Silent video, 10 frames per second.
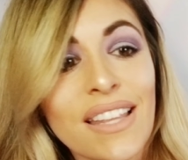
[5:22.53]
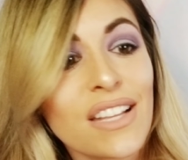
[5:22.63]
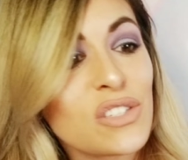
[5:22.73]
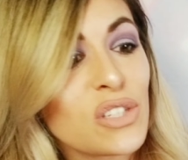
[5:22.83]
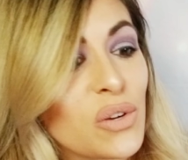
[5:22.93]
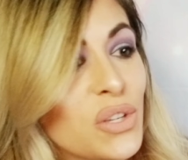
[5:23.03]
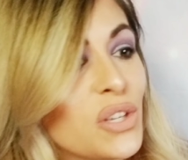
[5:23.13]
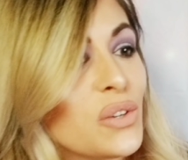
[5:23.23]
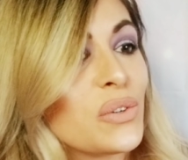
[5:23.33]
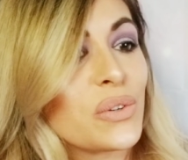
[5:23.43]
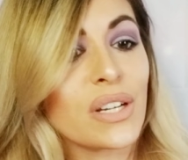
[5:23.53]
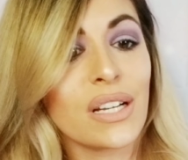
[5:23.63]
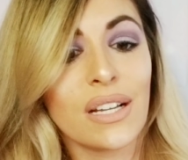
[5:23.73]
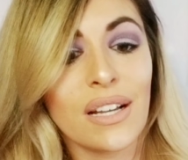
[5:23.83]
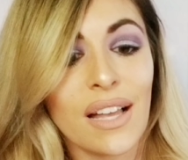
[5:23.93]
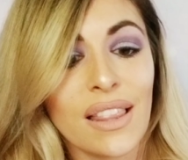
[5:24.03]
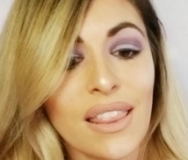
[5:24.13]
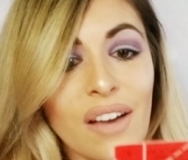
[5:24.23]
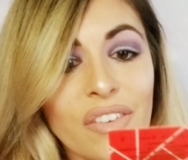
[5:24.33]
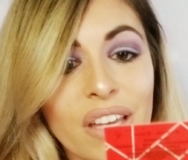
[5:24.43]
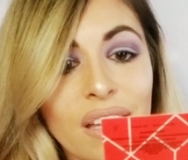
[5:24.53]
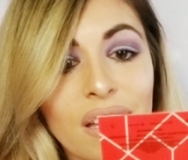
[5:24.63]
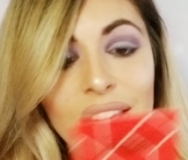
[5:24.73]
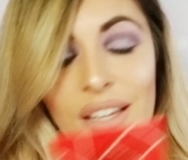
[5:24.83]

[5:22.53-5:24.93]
That's so cute. I love it.